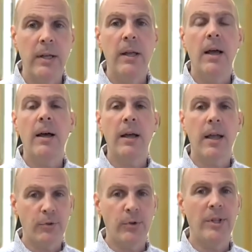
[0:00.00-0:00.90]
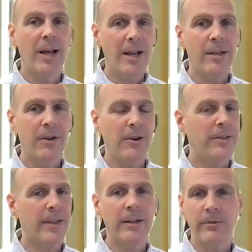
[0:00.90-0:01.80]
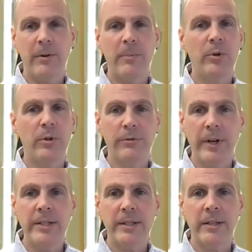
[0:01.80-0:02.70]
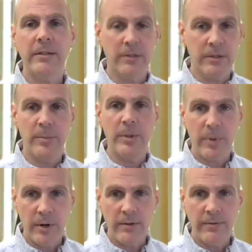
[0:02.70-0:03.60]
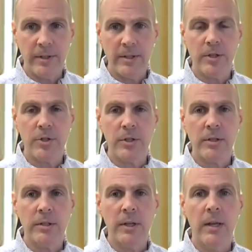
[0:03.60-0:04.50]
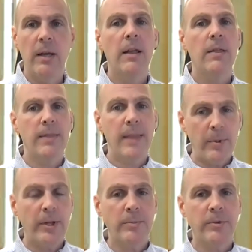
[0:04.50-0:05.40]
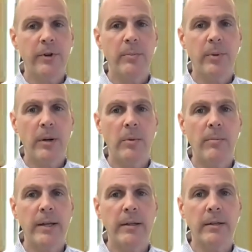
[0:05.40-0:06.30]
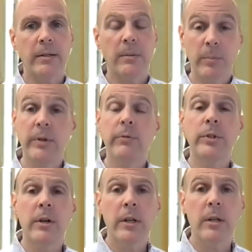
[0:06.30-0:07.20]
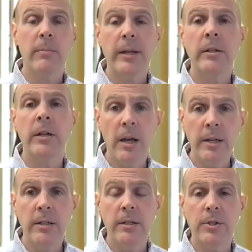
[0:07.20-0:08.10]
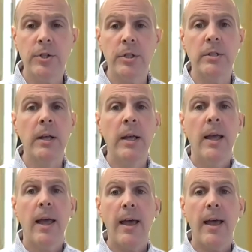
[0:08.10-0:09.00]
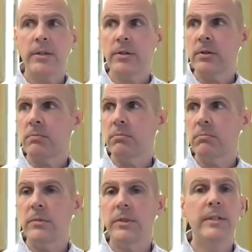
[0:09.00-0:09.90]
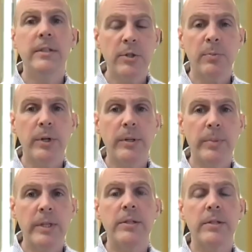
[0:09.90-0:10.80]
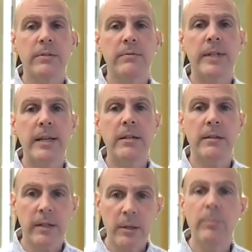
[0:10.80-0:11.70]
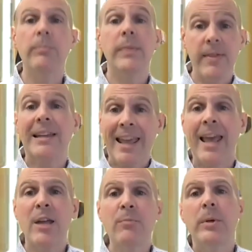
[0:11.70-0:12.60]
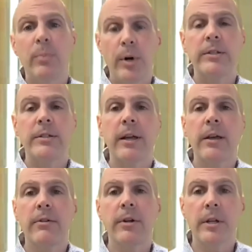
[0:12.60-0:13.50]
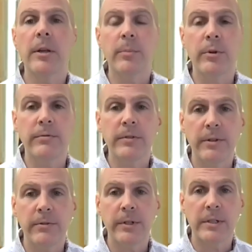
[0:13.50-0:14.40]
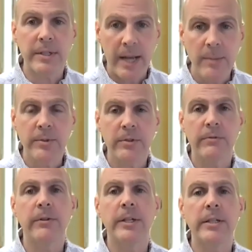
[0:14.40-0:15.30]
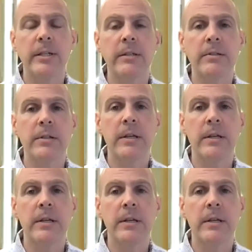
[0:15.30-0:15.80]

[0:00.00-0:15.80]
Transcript: and relying on that ephemeral front end to be part of the edition, that becomes very problematic. But if we're talking about an UnEdition as disparate pieces of data that can be brought together in a number of different types of front ends,